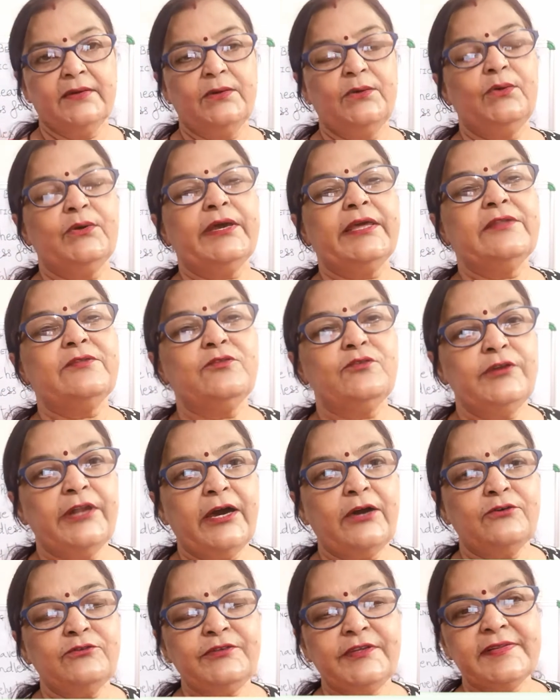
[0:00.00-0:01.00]
Okay, so
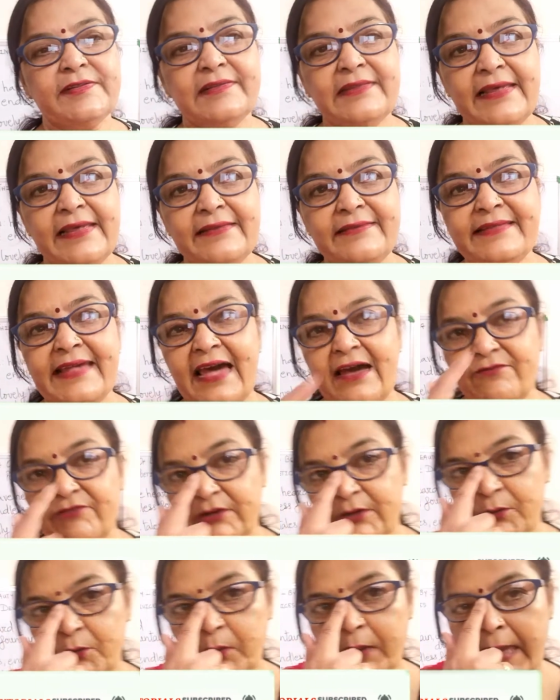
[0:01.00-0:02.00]
now just let's have a
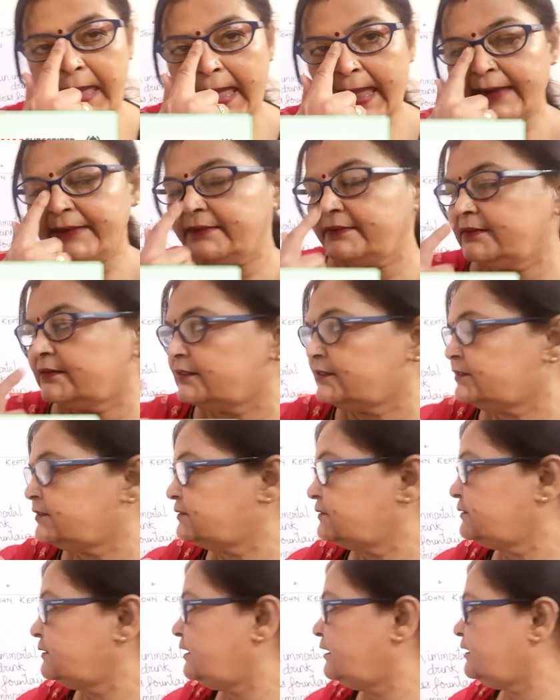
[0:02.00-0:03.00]
look at the
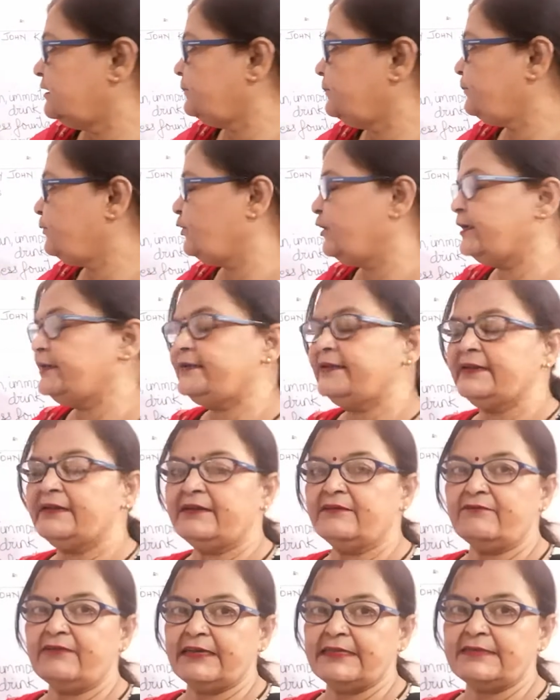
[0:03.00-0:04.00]
uh, poetic
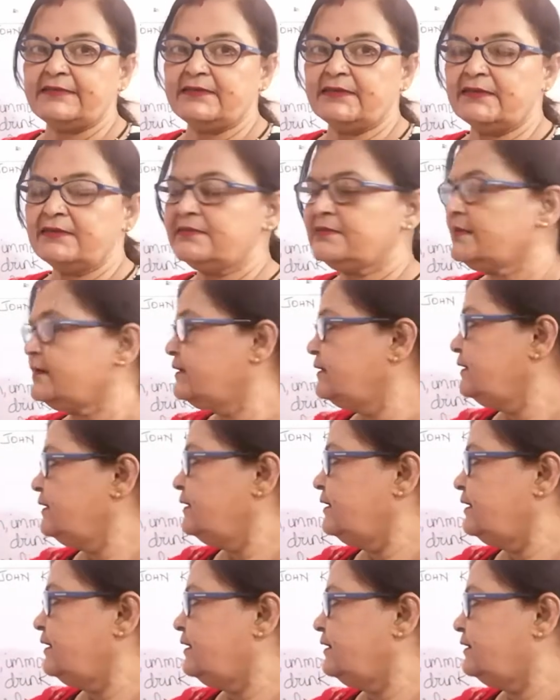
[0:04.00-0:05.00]
devices.
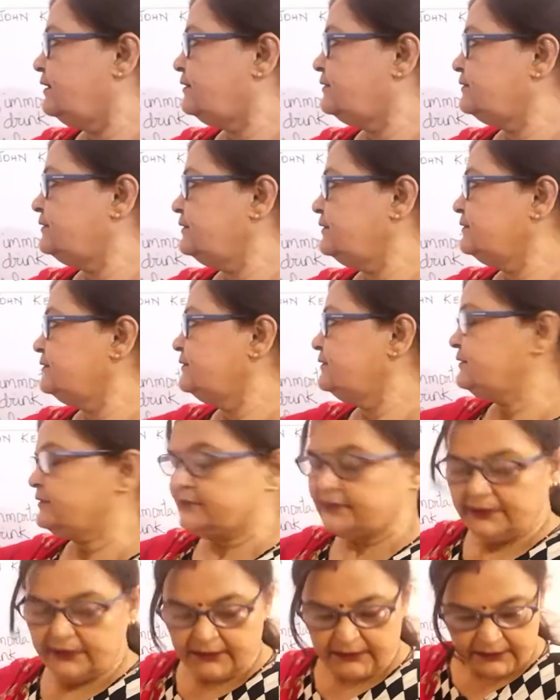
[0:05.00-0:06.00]
Uh,
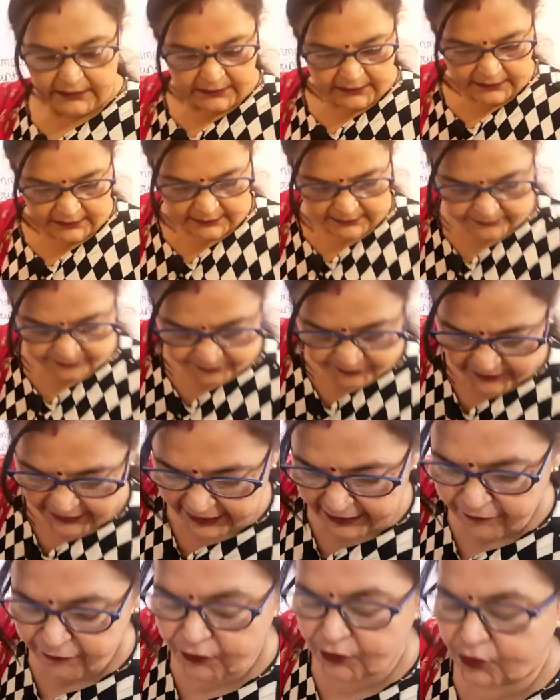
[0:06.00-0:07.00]

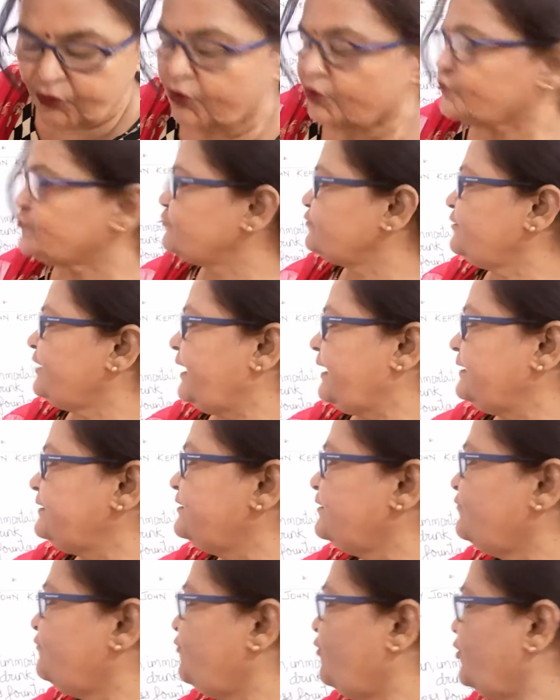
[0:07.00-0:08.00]
I forgot to write
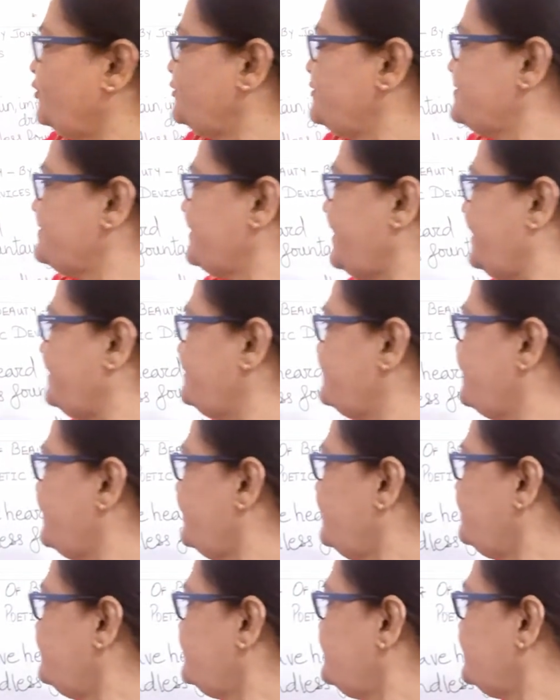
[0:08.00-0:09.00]
the fourth
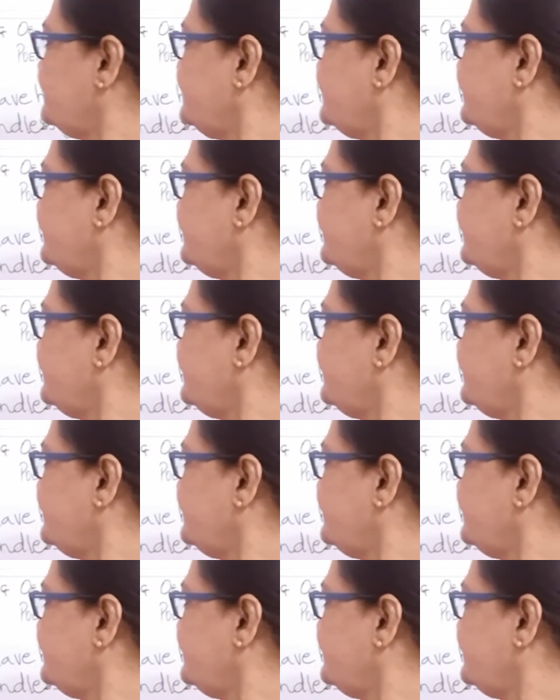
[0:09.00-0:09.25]
stanza.